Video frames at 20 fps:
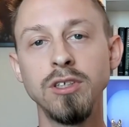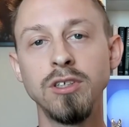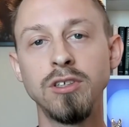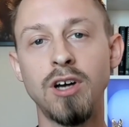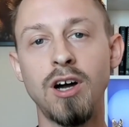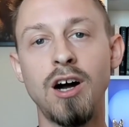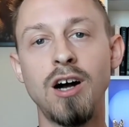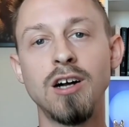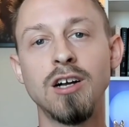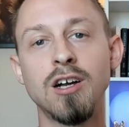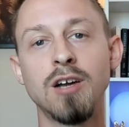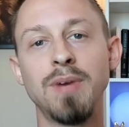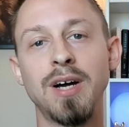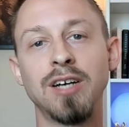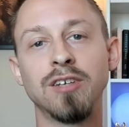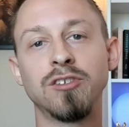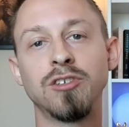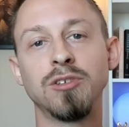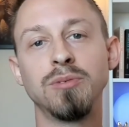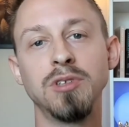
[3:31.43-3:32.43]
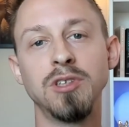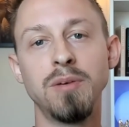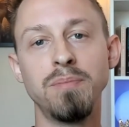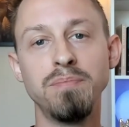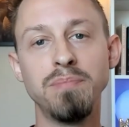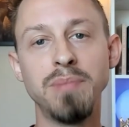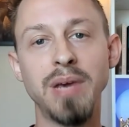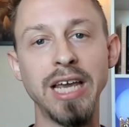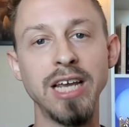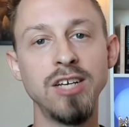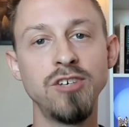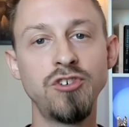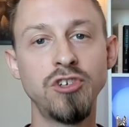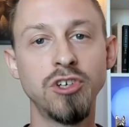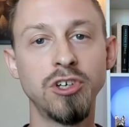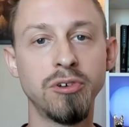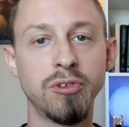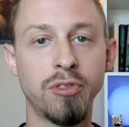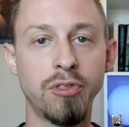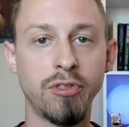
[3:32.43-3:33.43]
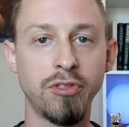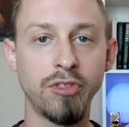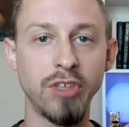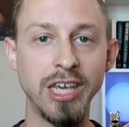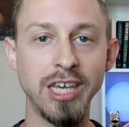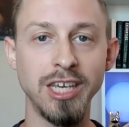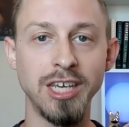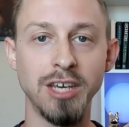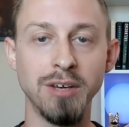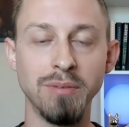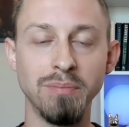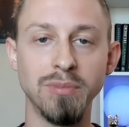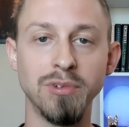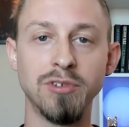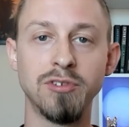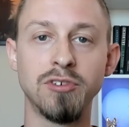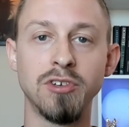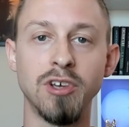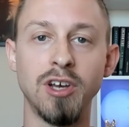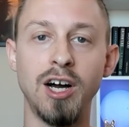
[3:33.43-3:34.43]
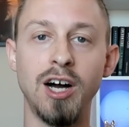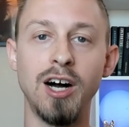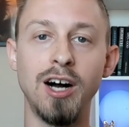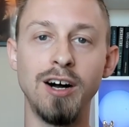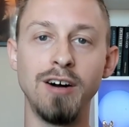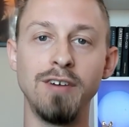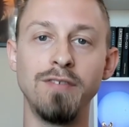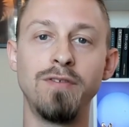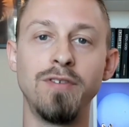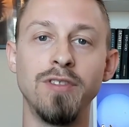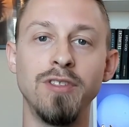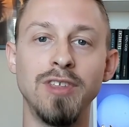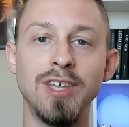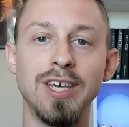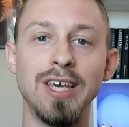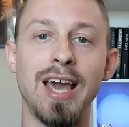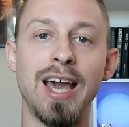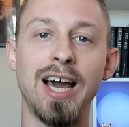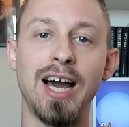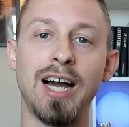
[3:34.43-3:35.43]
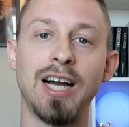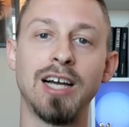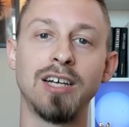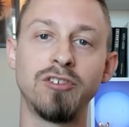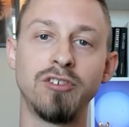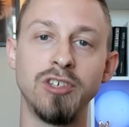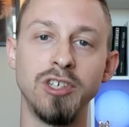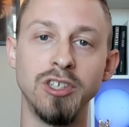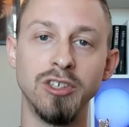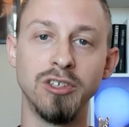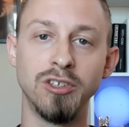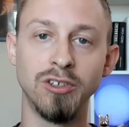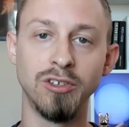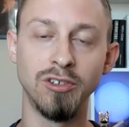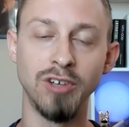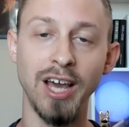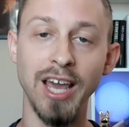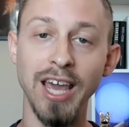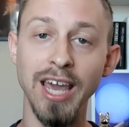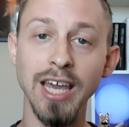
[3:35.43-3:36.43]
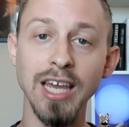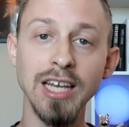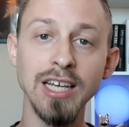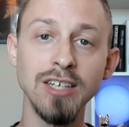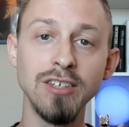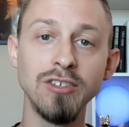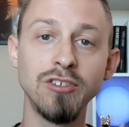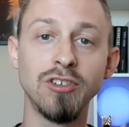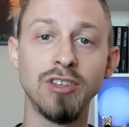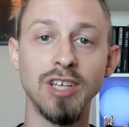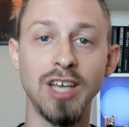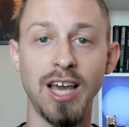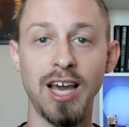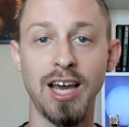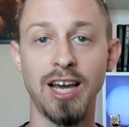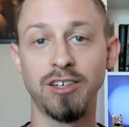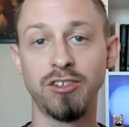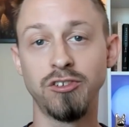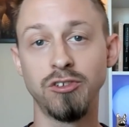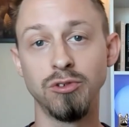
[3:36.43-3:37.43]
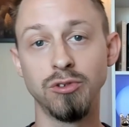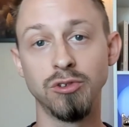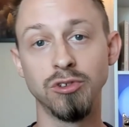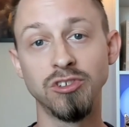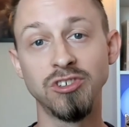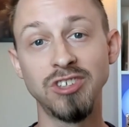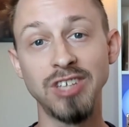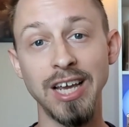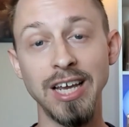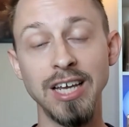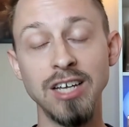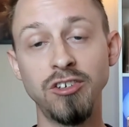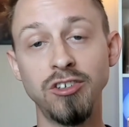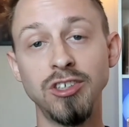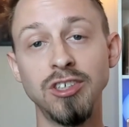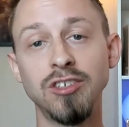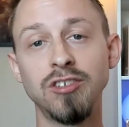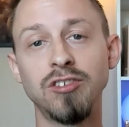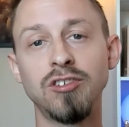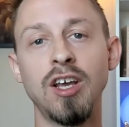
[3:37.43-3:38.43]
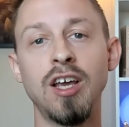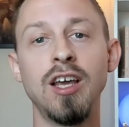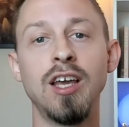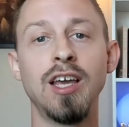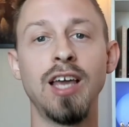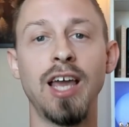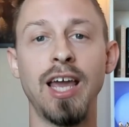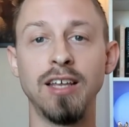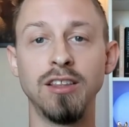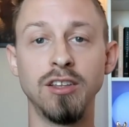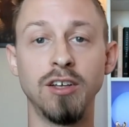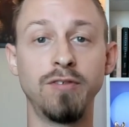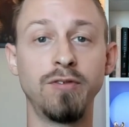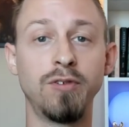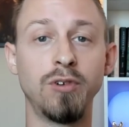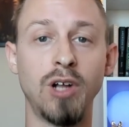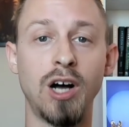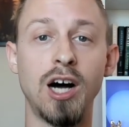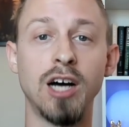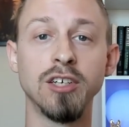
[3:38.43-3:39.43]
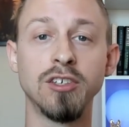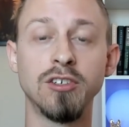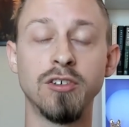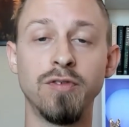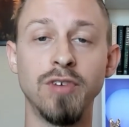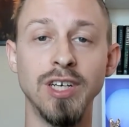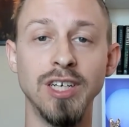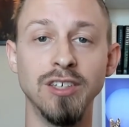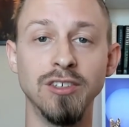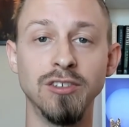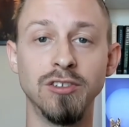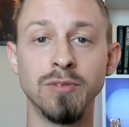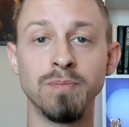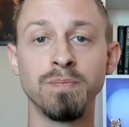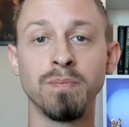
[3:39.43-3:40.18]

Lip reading: talk about some of the major themes of the axial age, the axial sages, and the philosophies